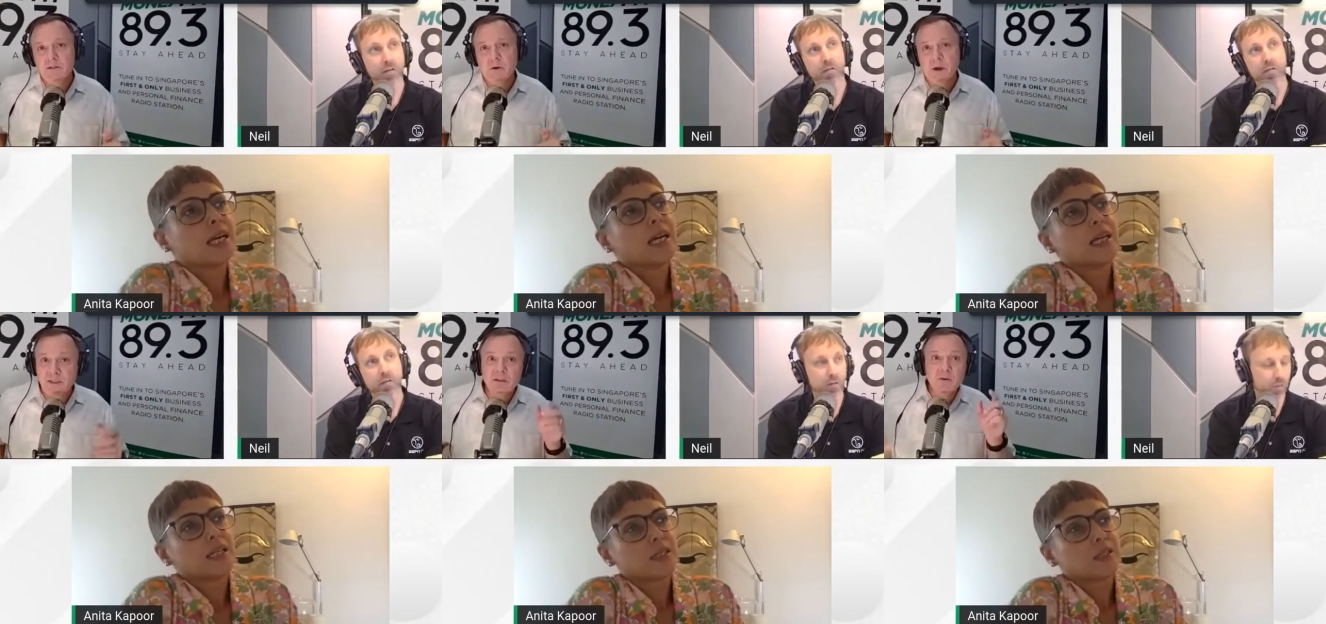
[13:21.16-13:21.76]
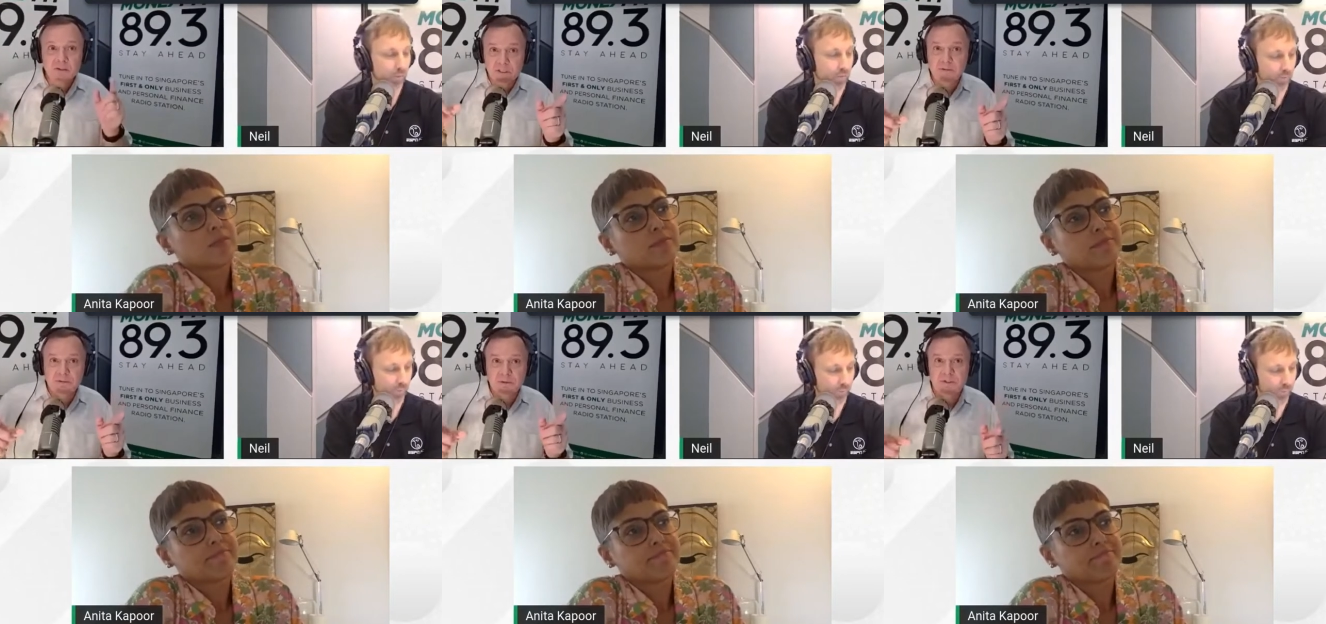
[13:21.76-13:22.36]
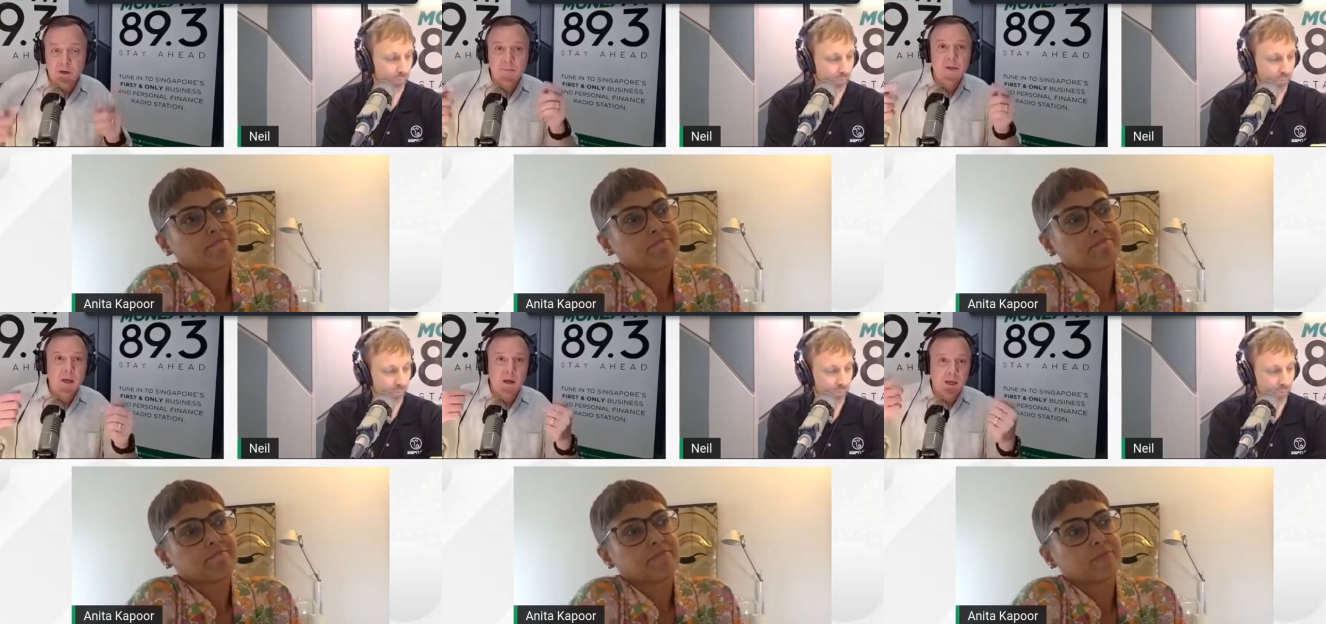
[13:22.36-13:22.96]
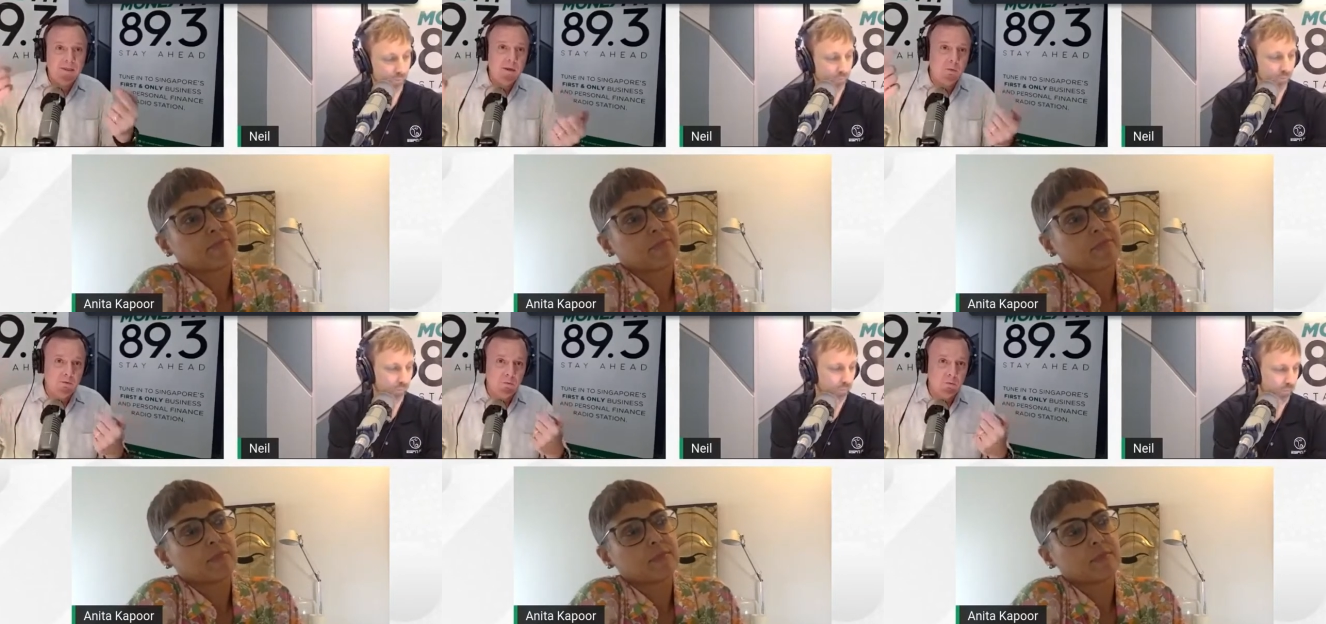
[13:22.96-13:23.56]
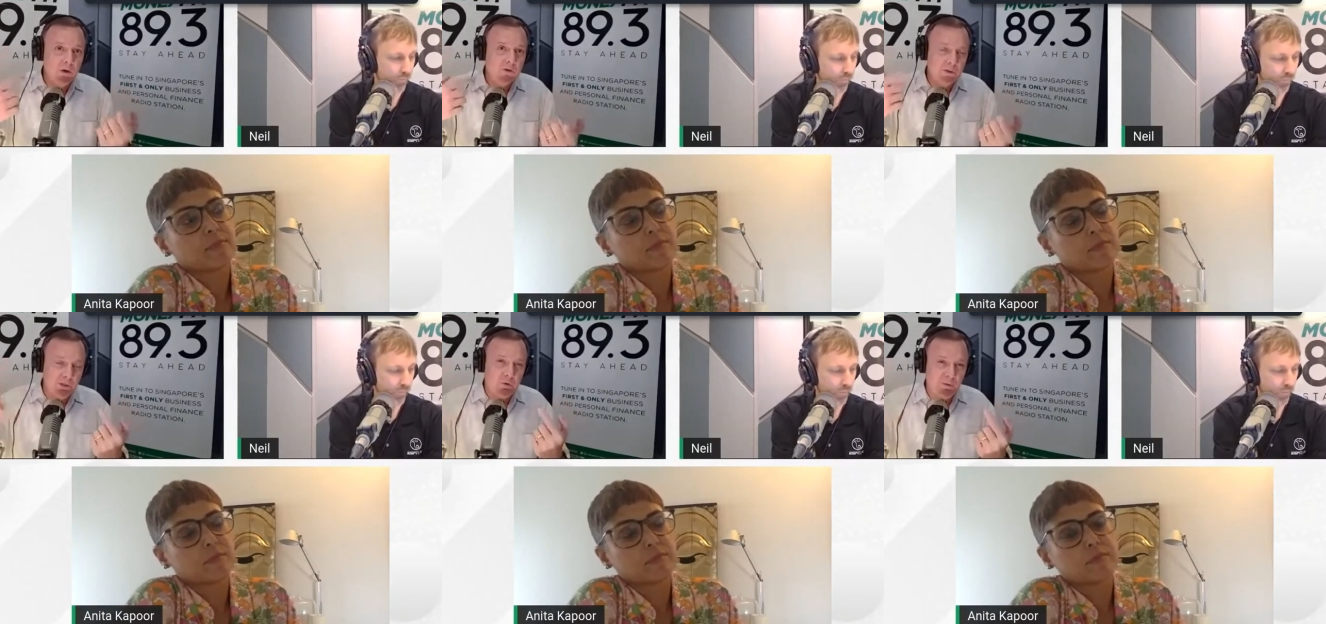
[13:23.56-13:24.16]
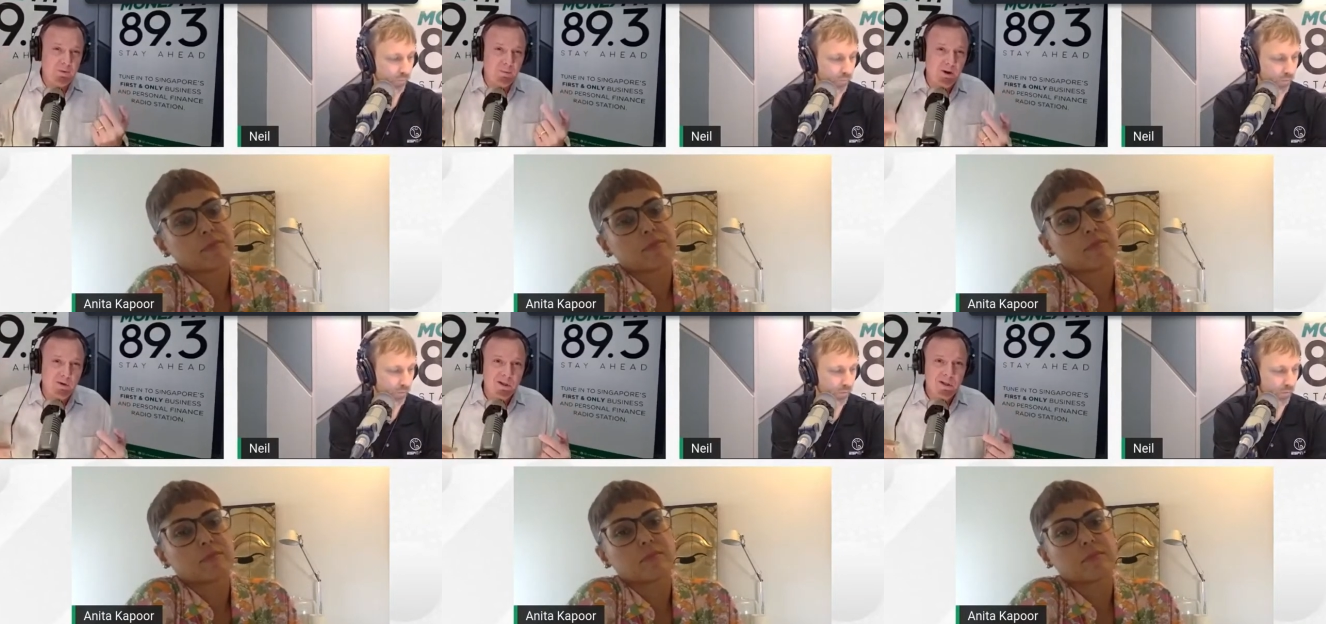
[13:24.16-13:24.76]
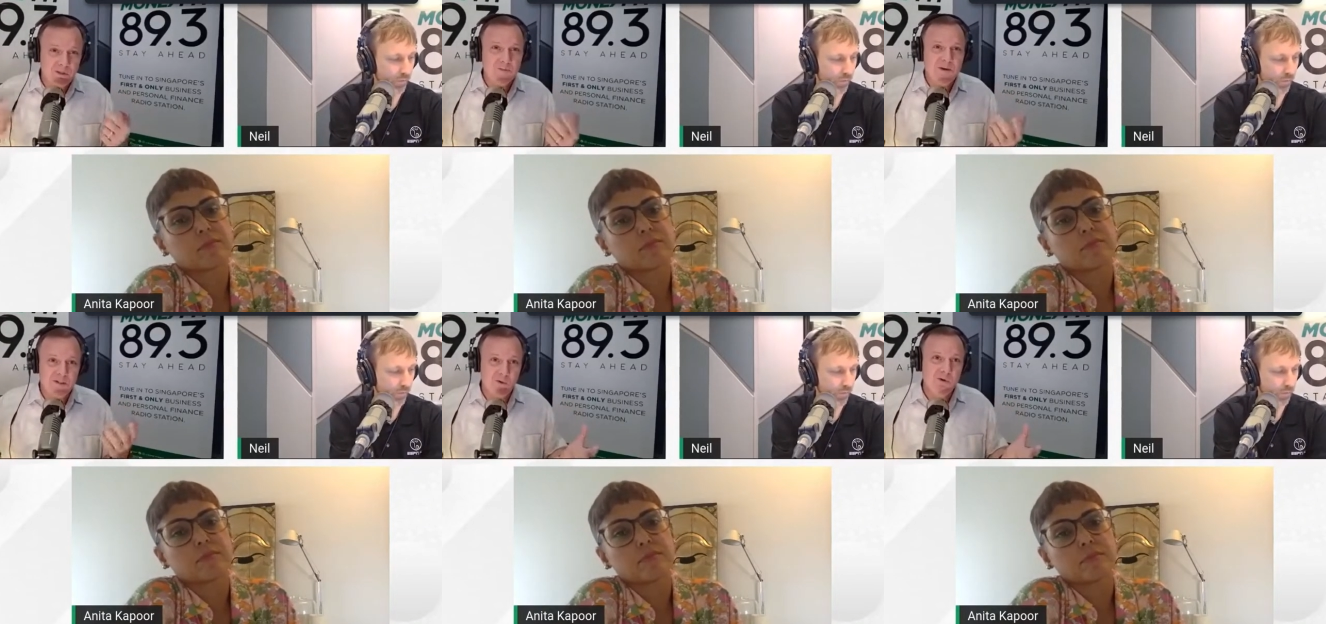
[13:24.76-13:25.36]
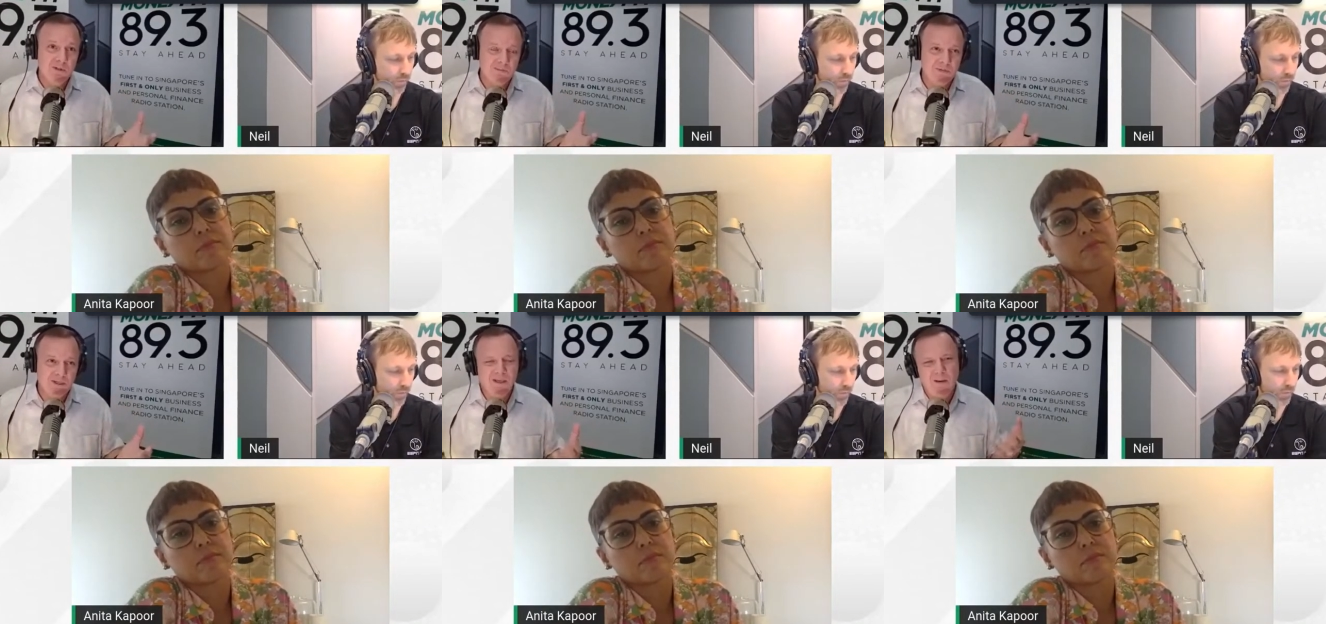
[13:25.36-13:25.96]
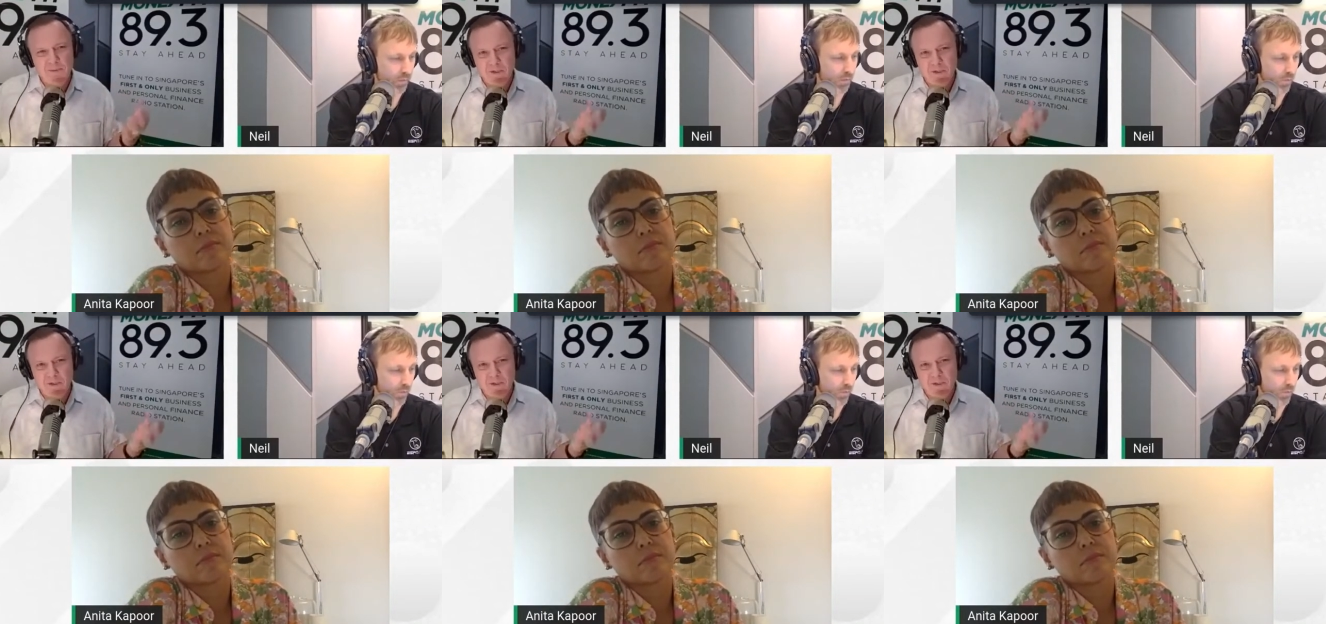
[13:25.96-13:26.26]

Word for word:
Speaker 1: So I think there is a difference there. I mean, I think we're largely in agreement about the space tourism thing. I mean,